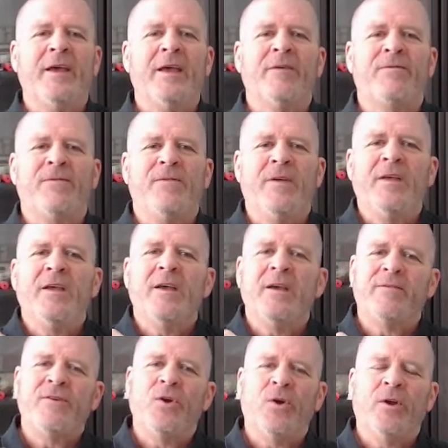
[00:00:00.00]

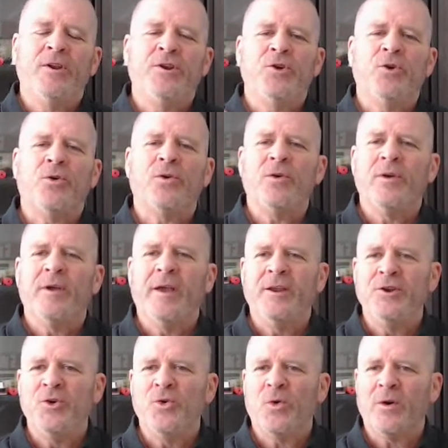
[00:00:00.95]
if you in
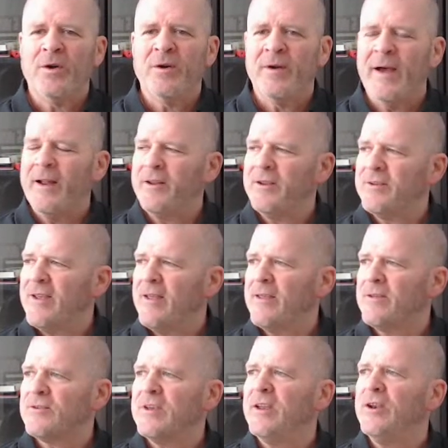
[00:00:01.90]
your how do you say
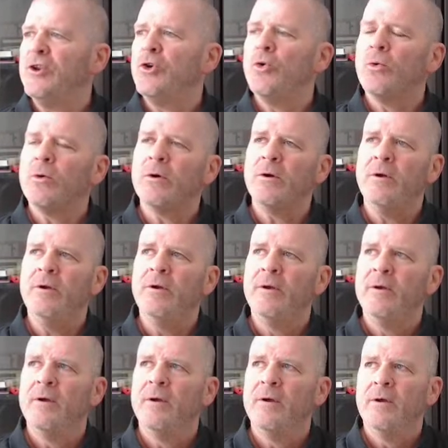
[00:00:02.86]
this in your
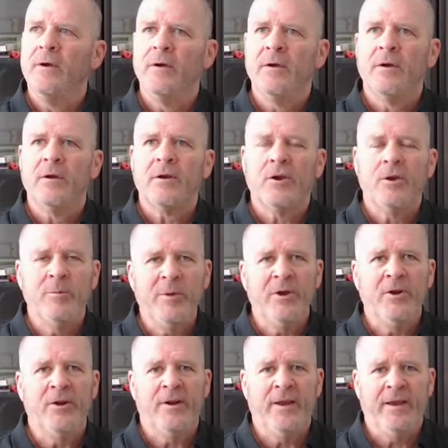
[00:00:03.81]

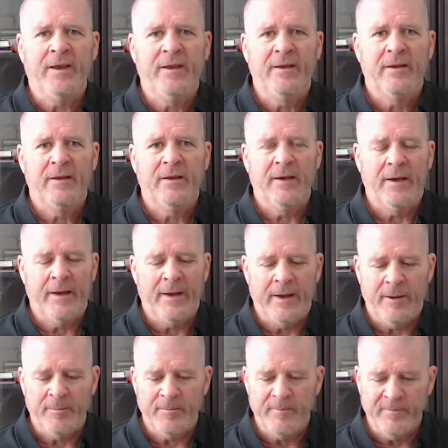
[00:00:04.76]
community.
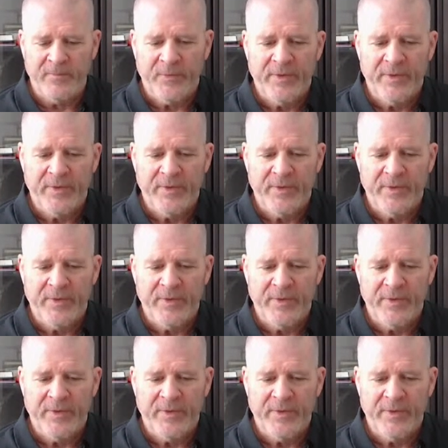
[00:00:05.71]
um,